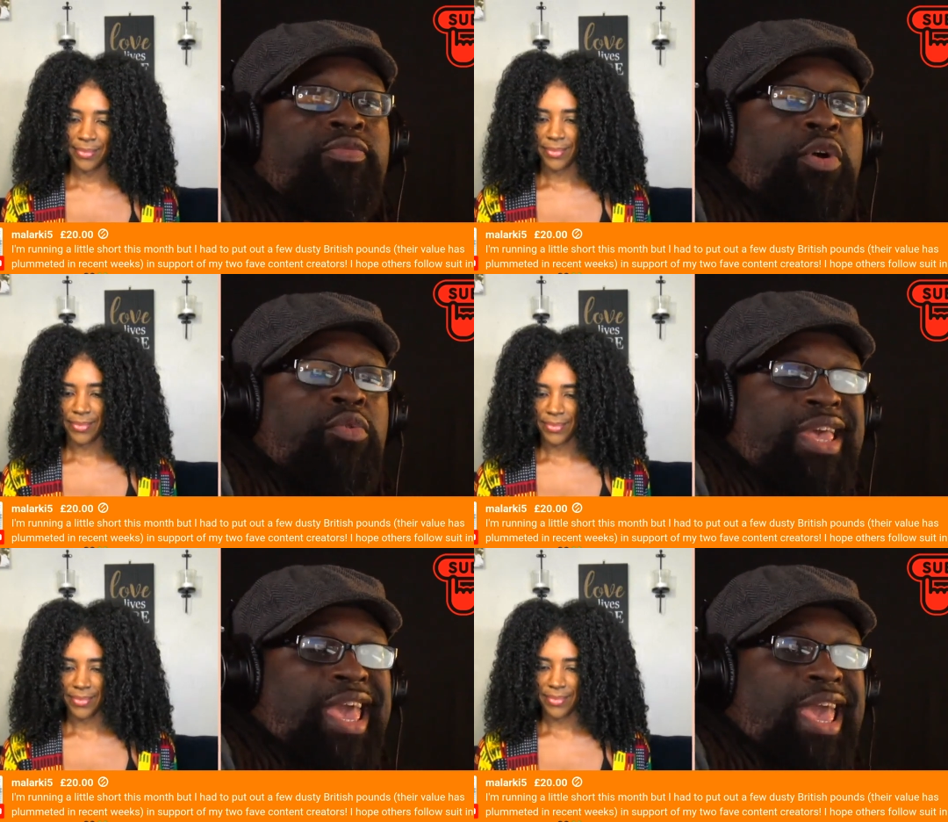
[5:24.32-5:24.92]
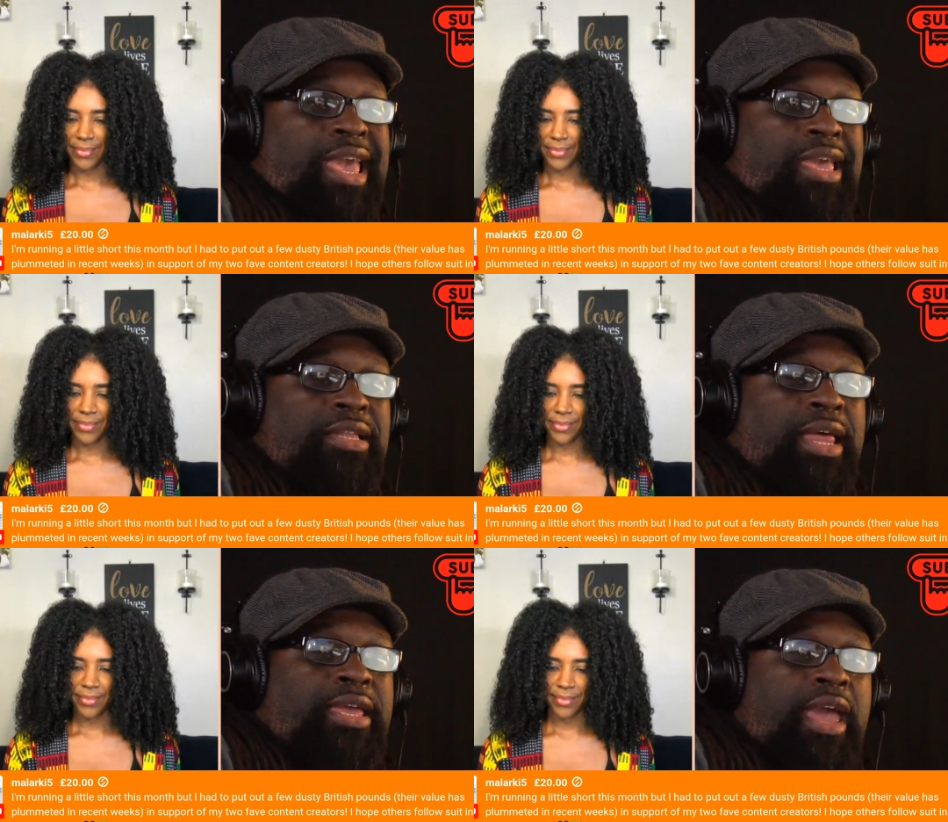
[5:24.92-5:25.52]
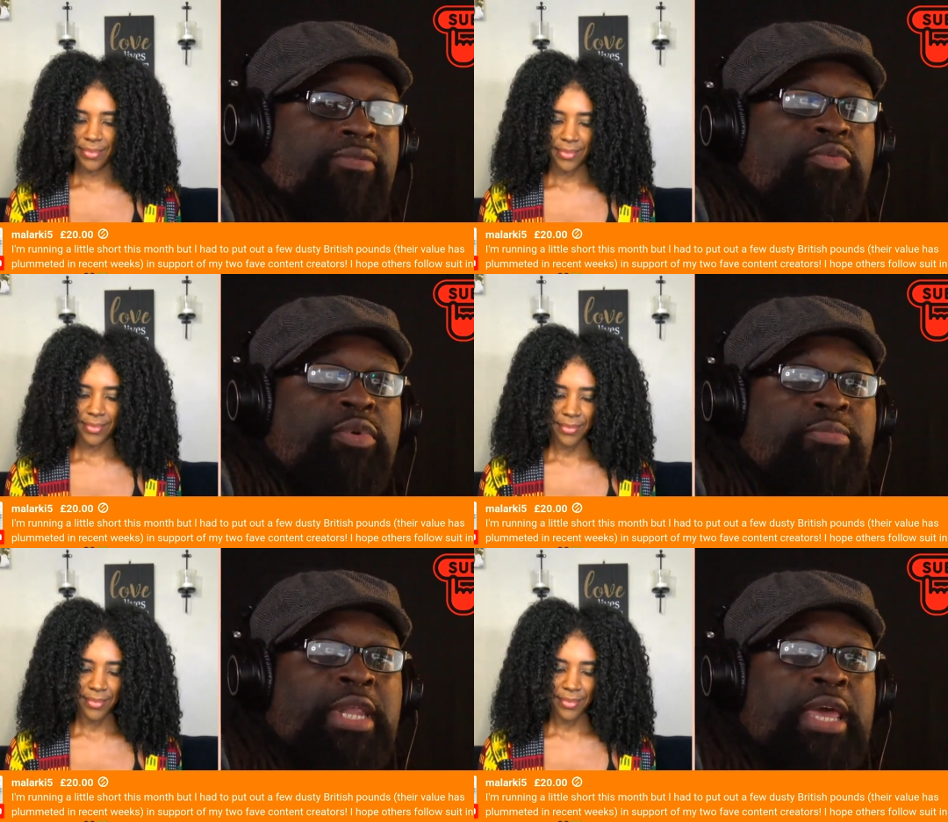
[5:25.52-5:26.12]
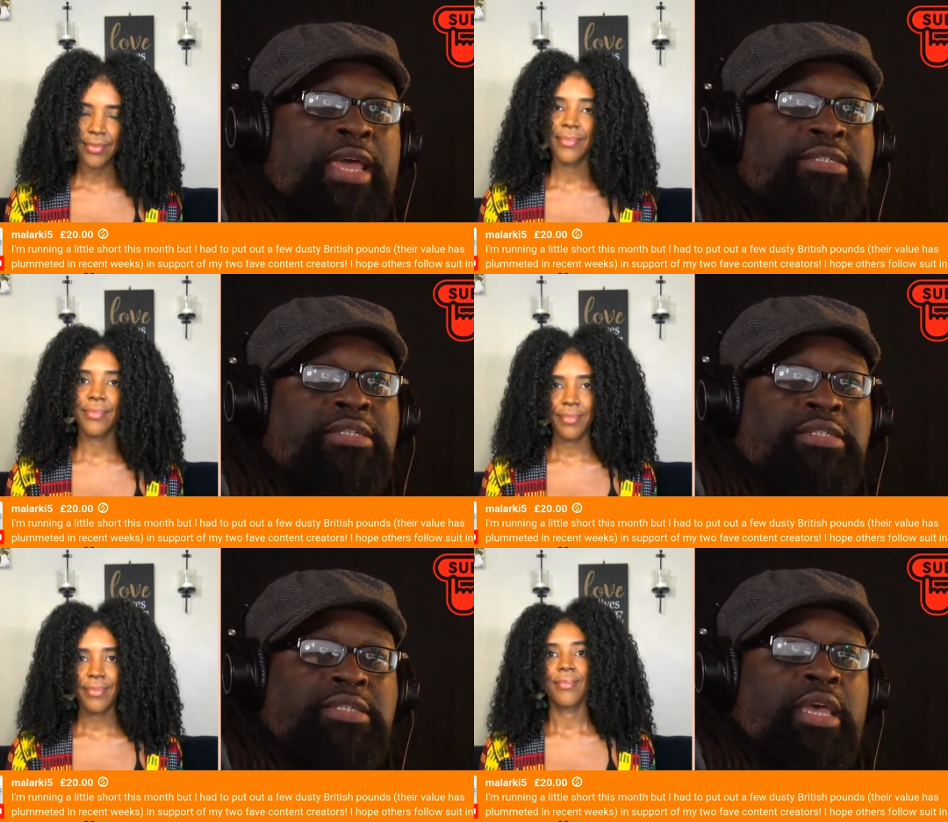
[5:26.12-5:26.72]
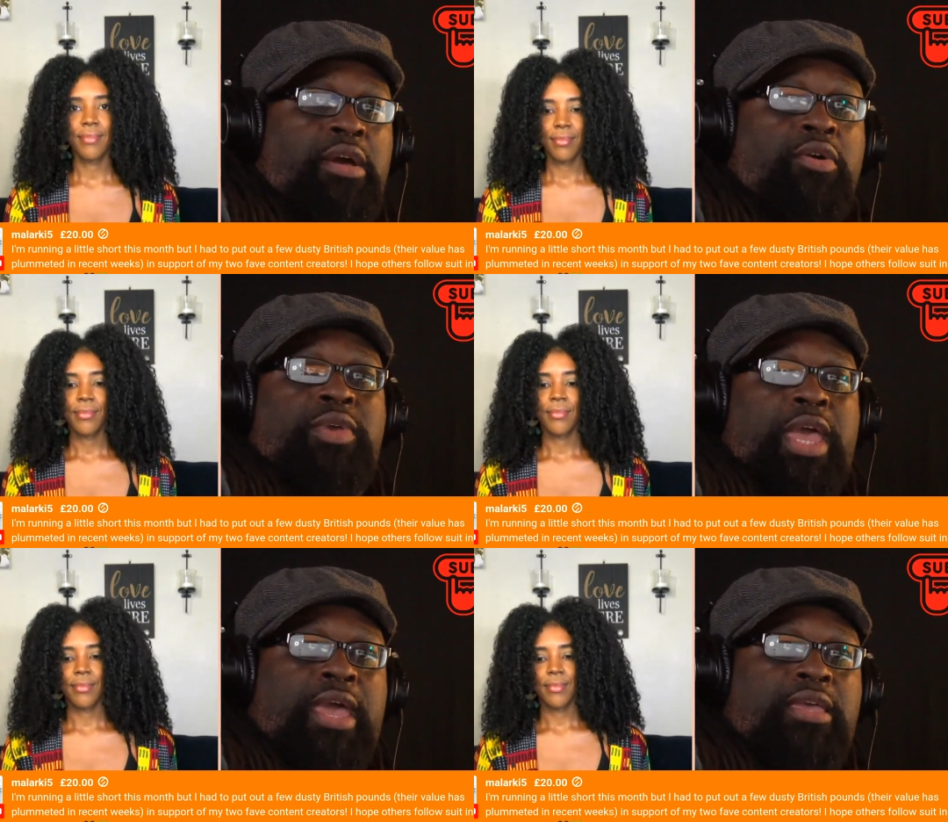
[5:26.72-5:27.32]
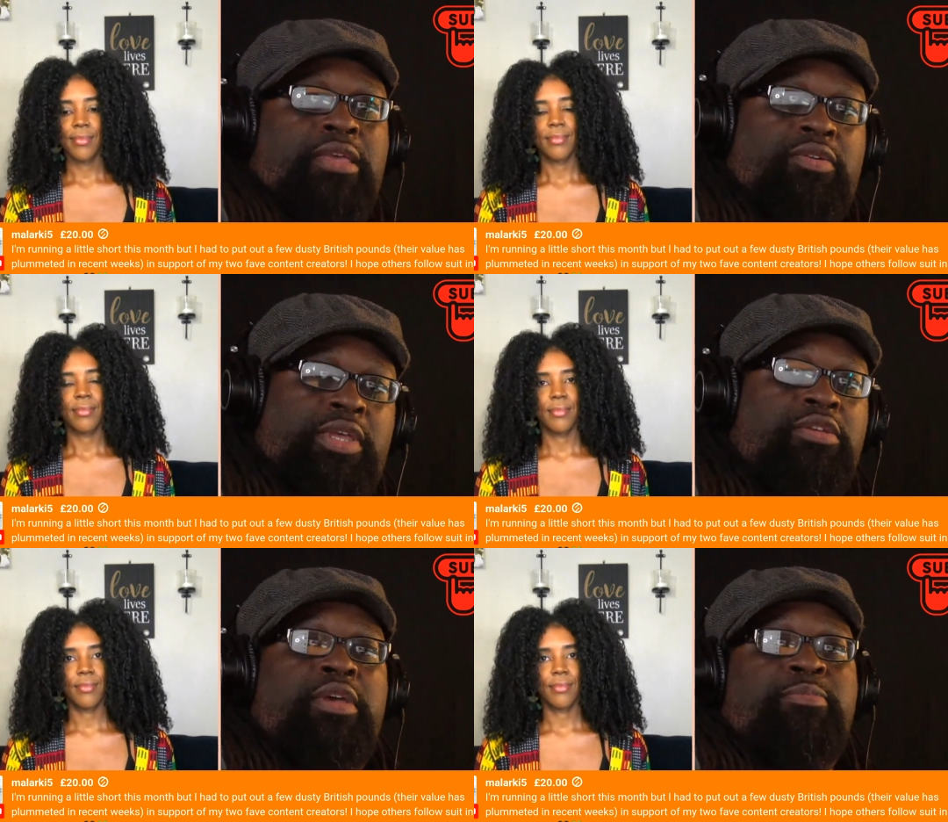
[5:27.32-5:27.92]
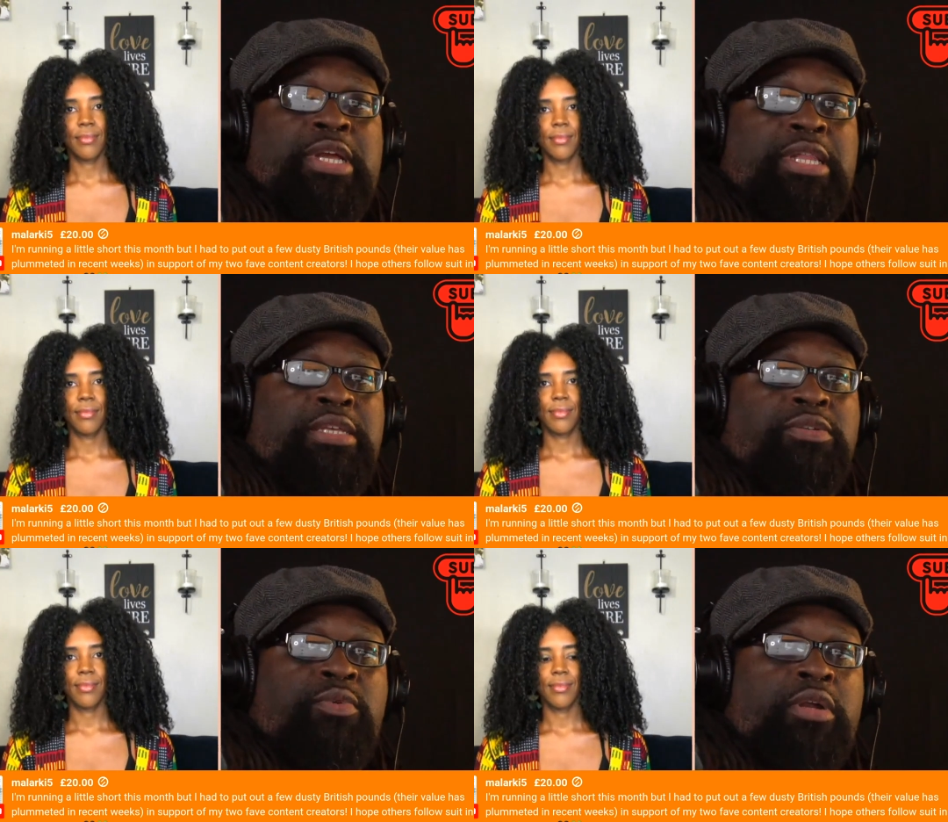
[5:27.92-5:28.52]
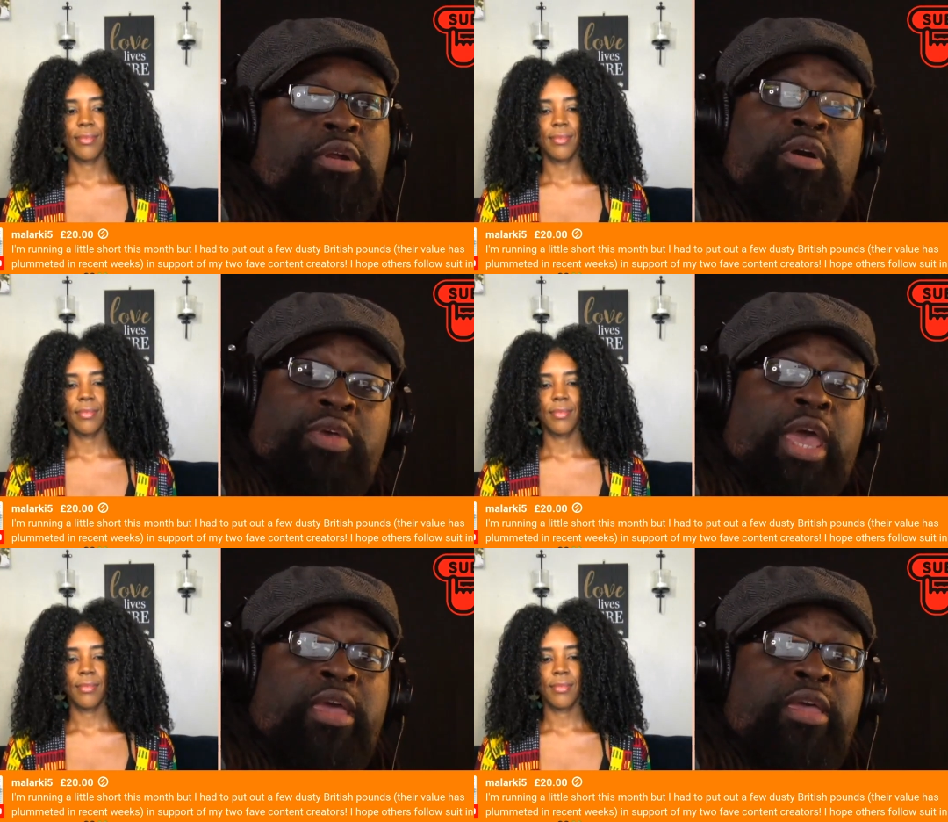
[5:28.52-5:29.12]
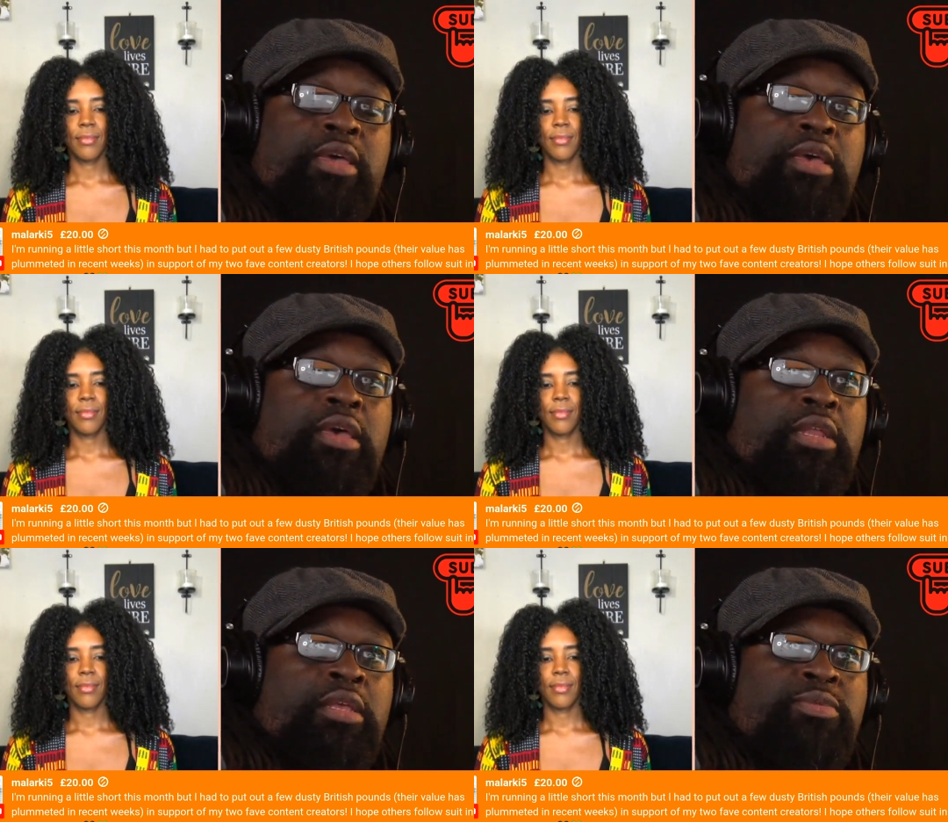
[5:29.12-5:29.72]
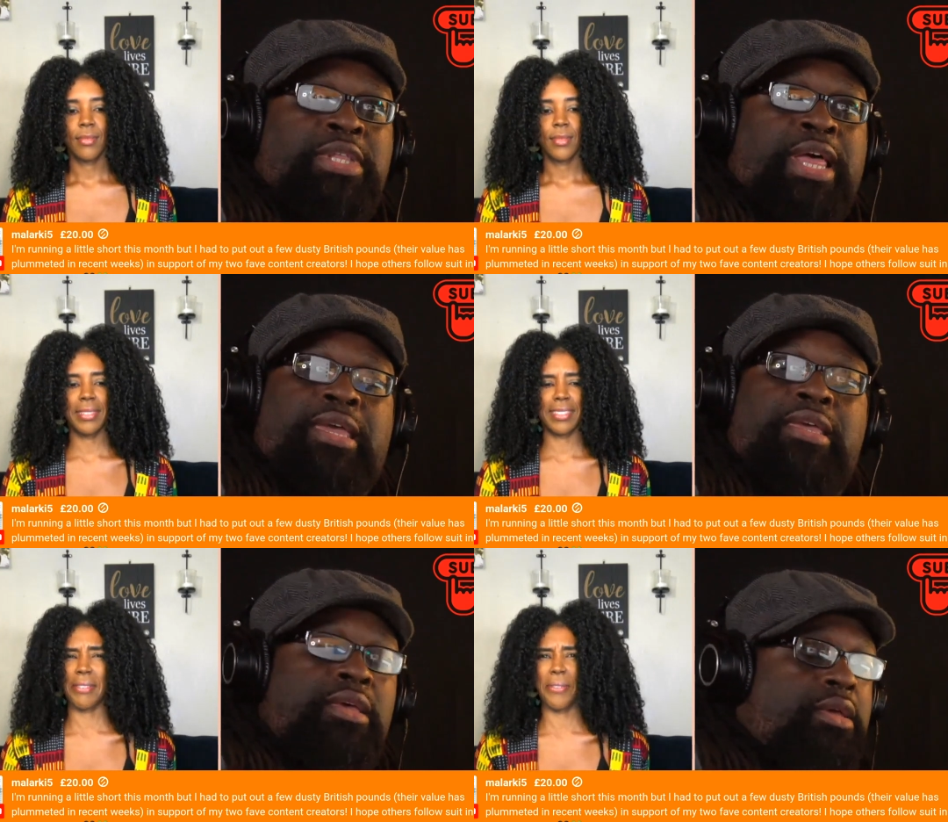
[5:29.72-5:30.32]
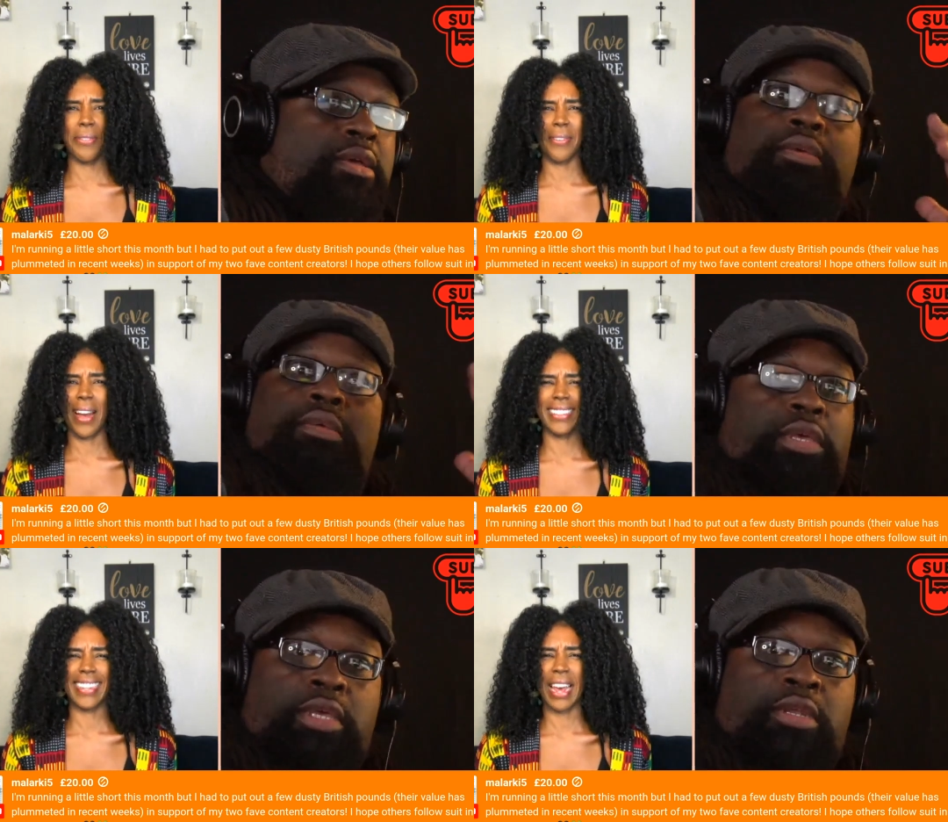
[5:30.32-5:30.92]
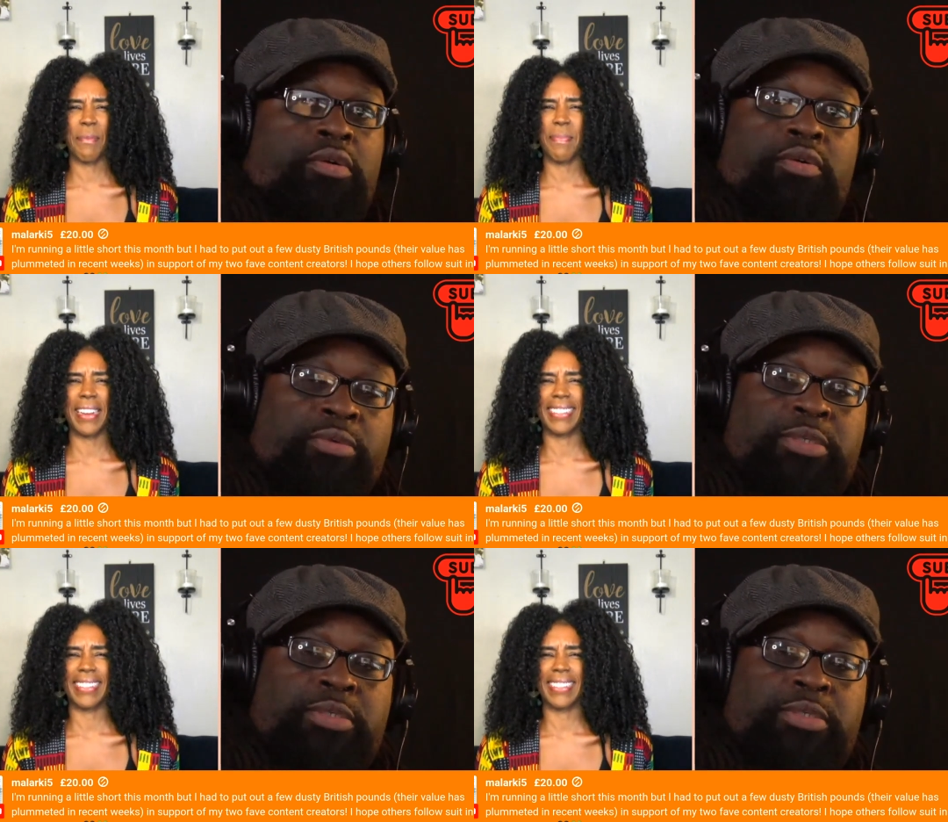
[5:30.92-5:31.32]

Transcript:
Speaker 1: okay, like having women that actually say okay, you know, can you give me a glass of water? Okay, and he was like, you know, it was